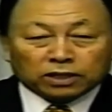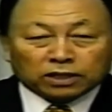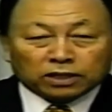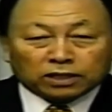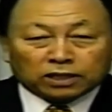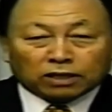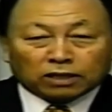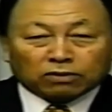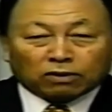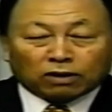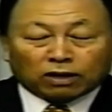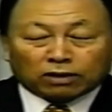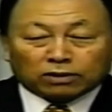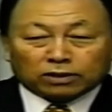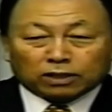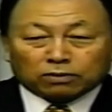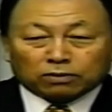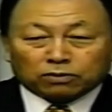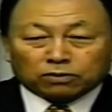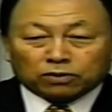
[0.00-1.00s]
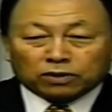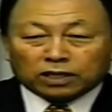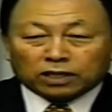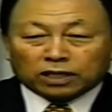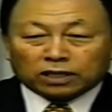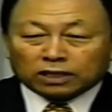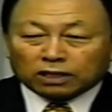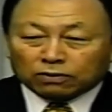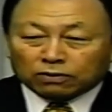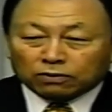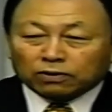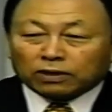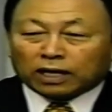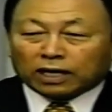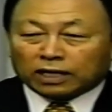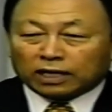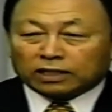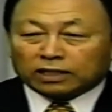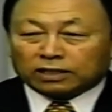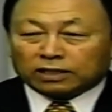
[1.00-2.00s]
So as you get older,
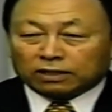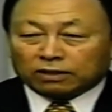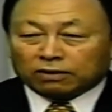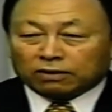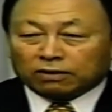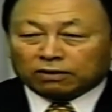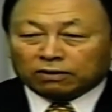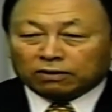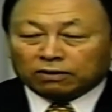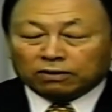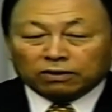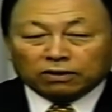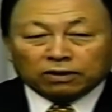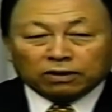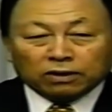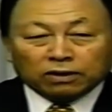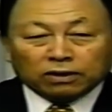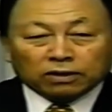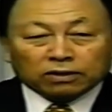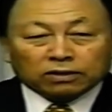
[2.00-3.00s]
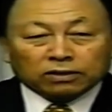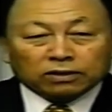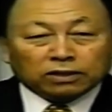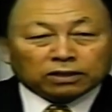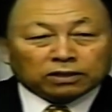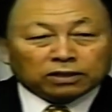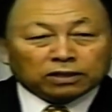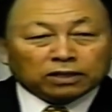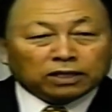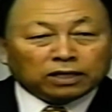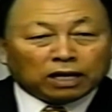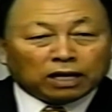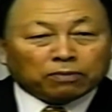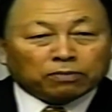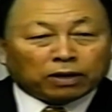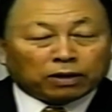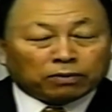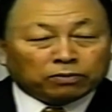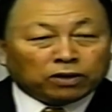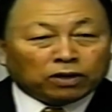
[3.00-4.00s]
because you don't eat well, you get
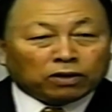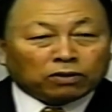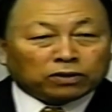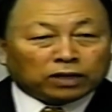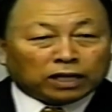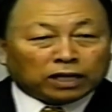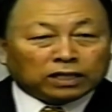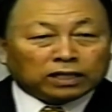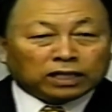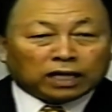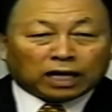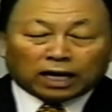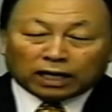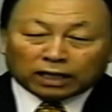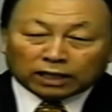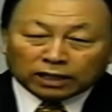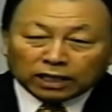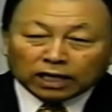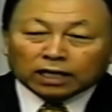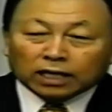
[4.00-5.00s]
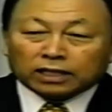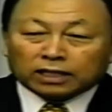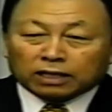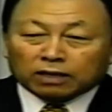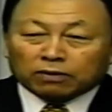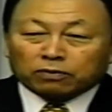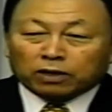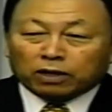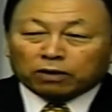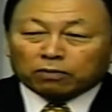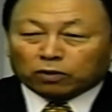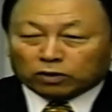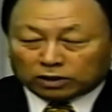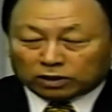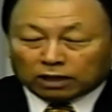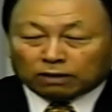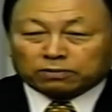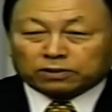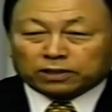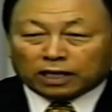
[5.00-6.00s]
weaker. But that's not
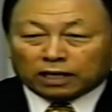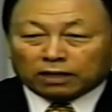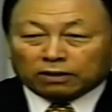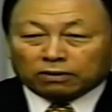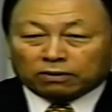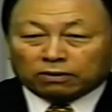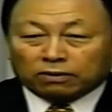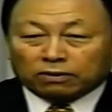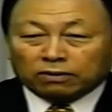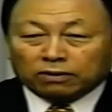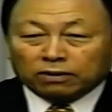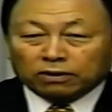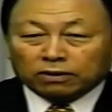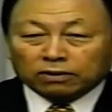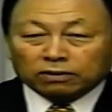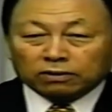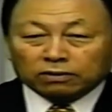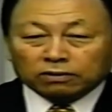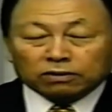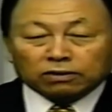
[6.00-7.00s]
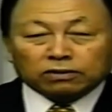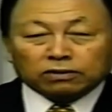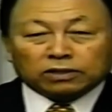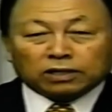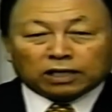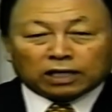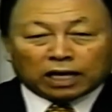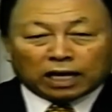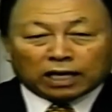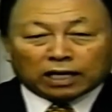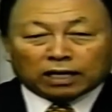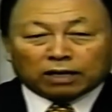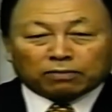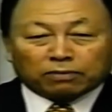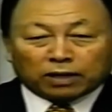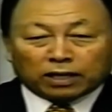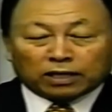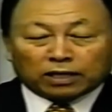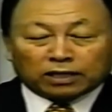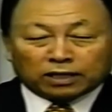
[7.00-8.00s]
something that I can control. That's why
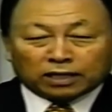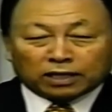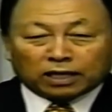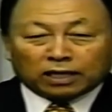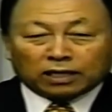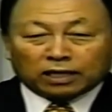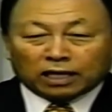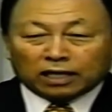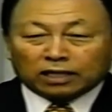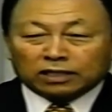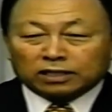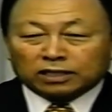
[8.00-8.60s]
they can't eat.